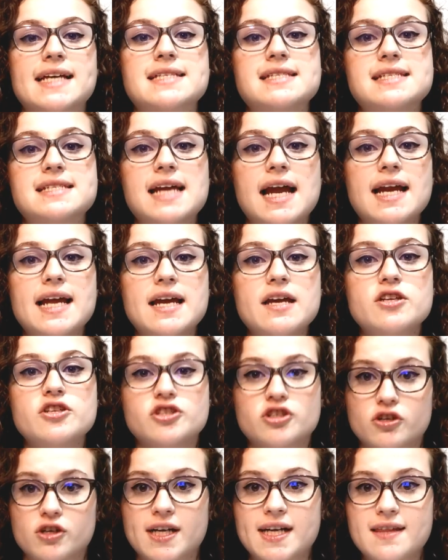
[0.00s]
can study
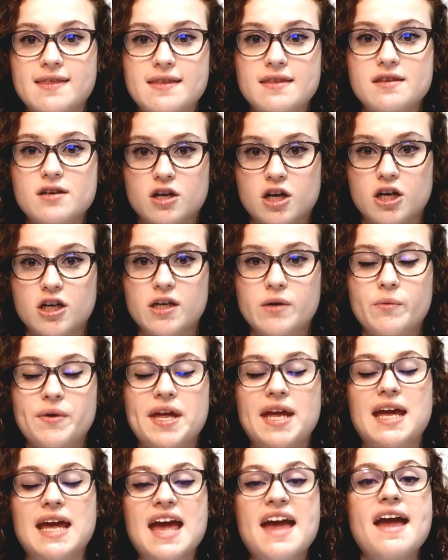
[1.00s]
during the current
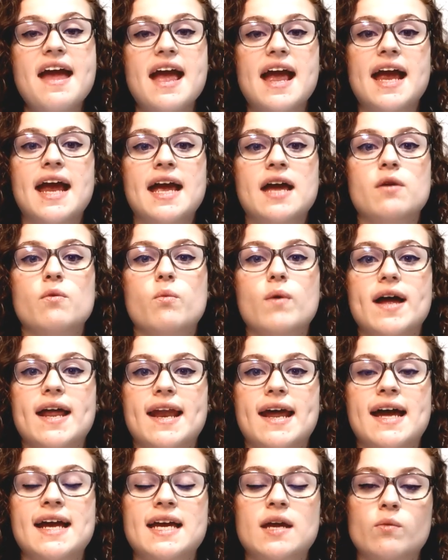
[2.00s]
week and
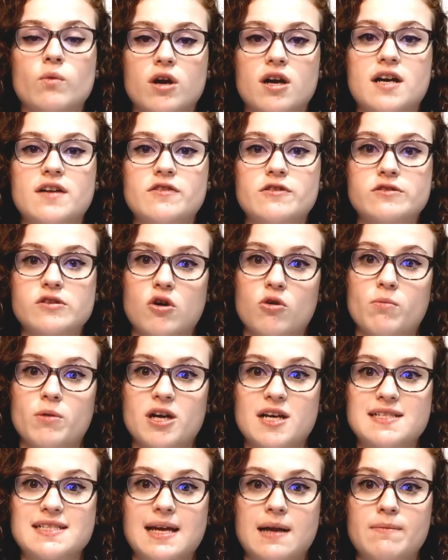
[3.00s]
when I can work on those
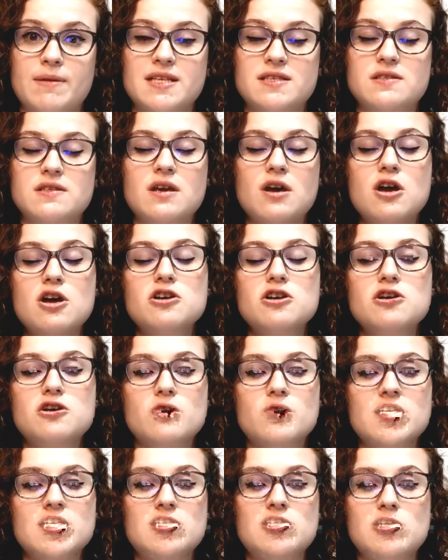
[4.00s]
homework assignments.
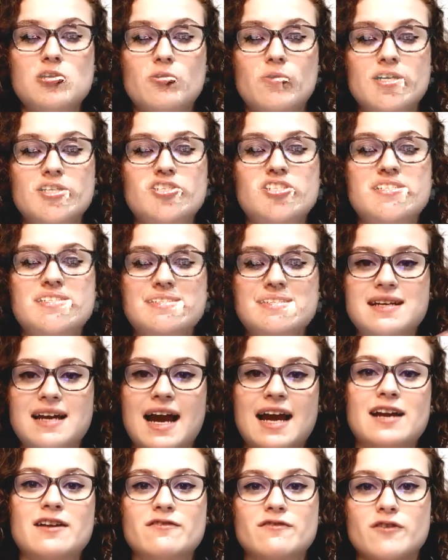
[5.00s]
So these 2 questions
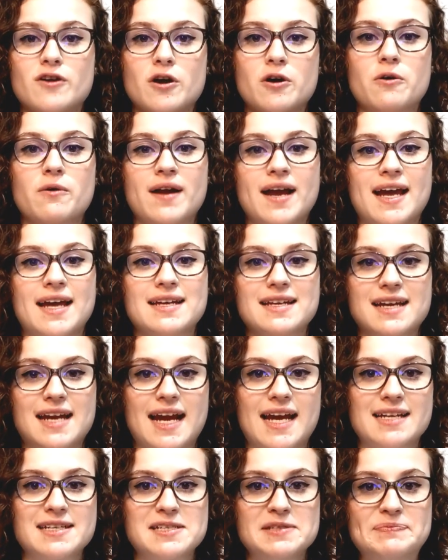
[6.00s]
kind of go hand in
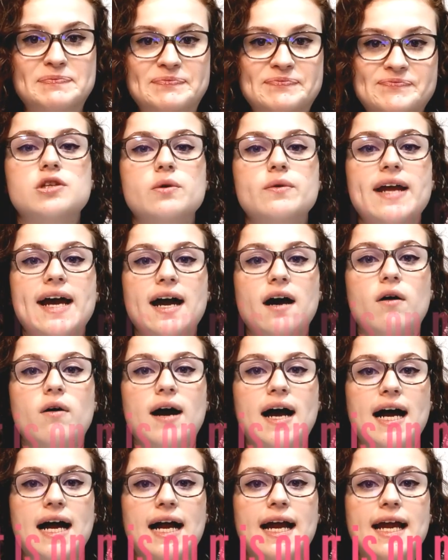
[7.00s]
hand. So
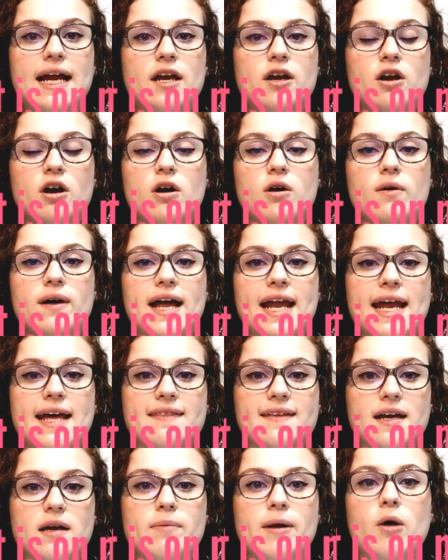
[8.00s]
now I go and I
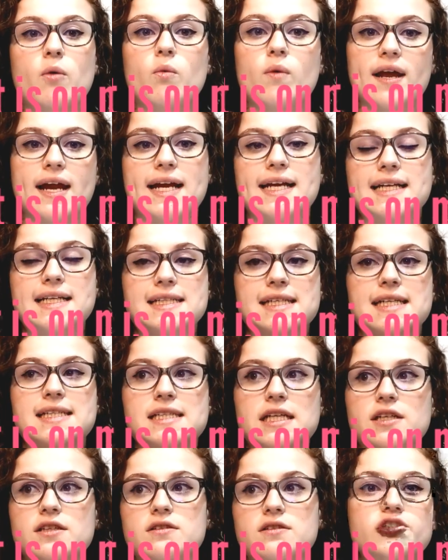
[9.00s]
think about what I need to get
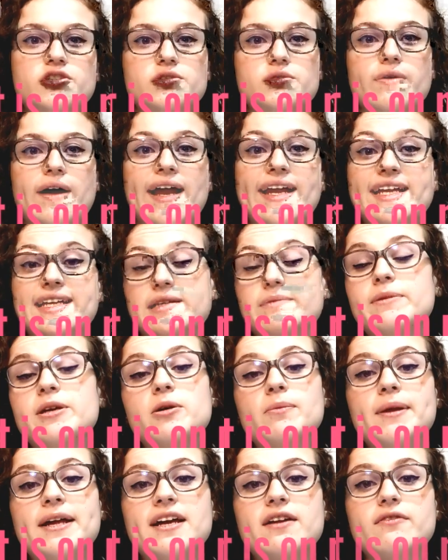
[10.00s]
done. Do I need a
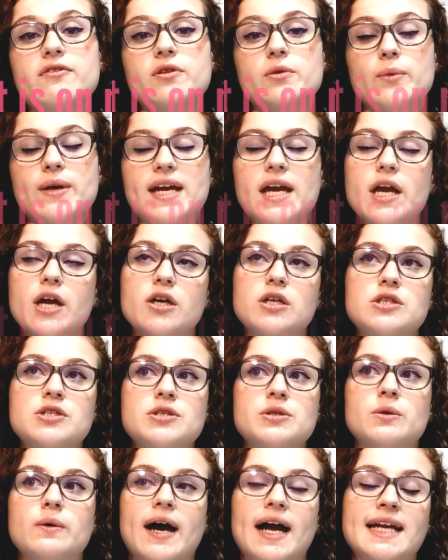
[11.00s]
meal plan for the week?
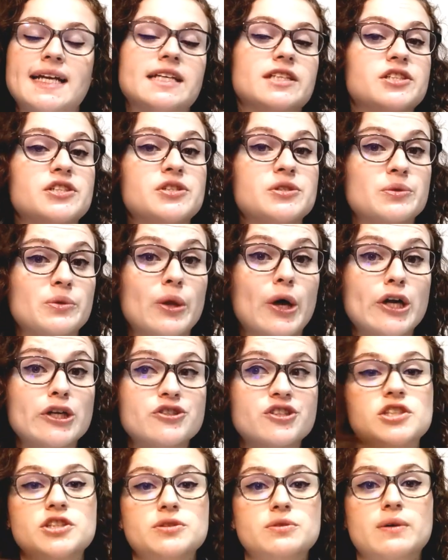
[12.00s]
Do I need to do
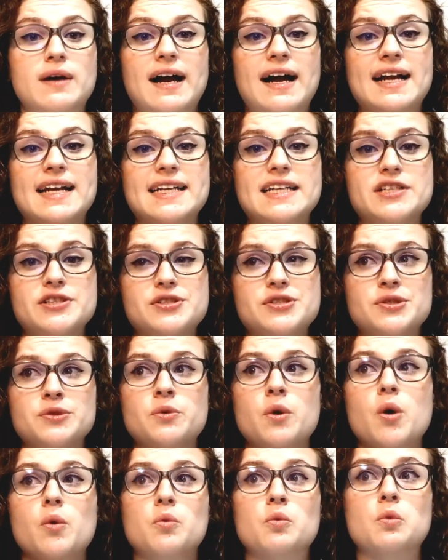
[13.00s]
laundry? Do I need
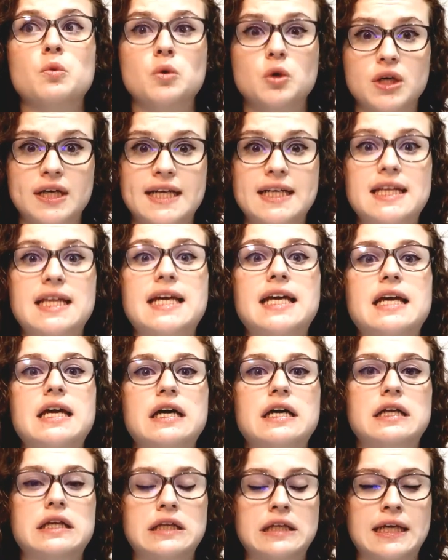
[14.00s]
to
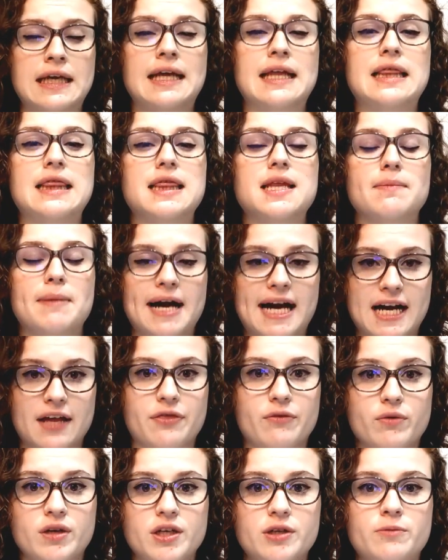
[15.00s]
really clean the
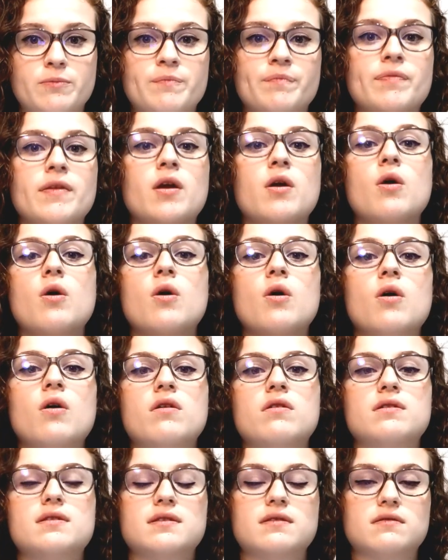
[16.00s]
bathroom?
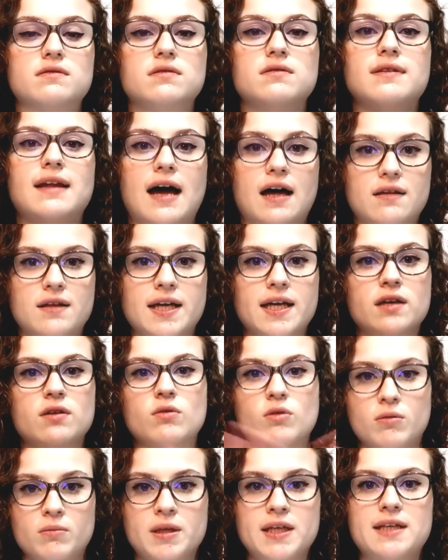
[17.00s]
Not like
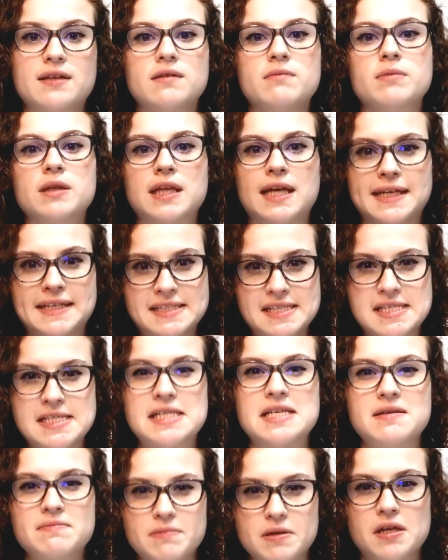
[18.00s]
normally clean, but like
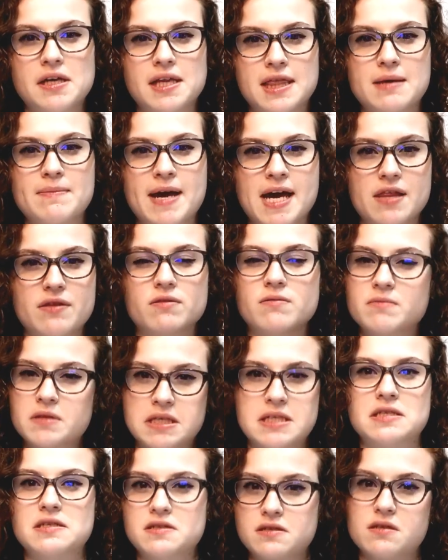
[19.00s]
deep clean the bathroom,
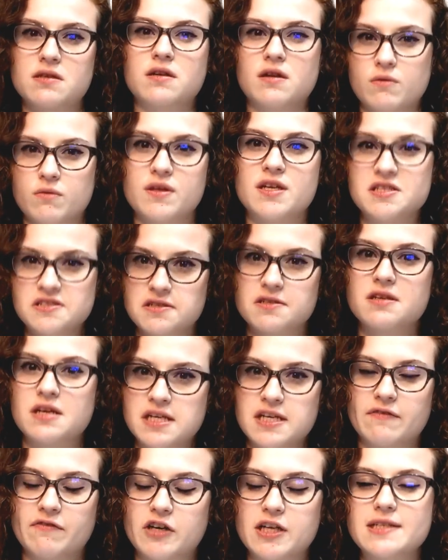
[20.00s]
because you know there's a
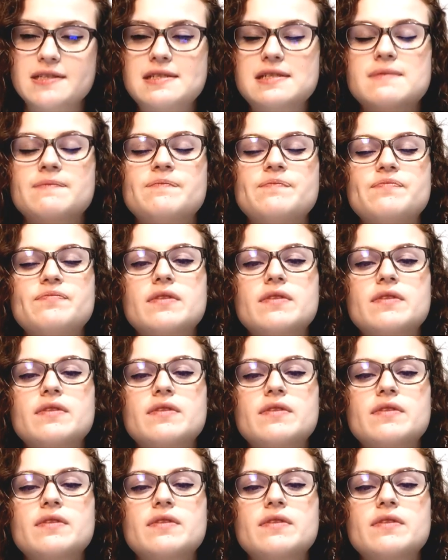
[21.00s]
difference.